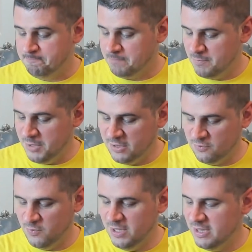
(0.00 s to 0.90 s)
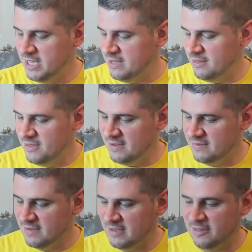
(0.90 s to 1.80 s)
Because really, these
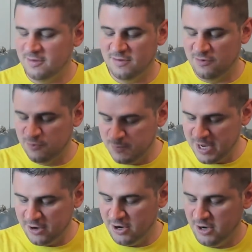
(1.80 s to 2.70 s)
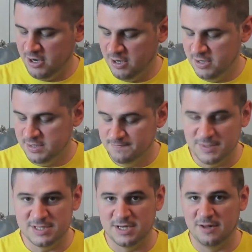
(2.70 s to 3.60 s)
things, like this is a speaker,
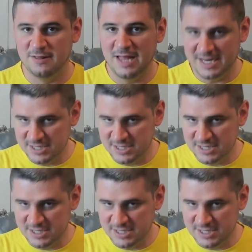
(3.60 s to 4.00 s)
this is an Alexa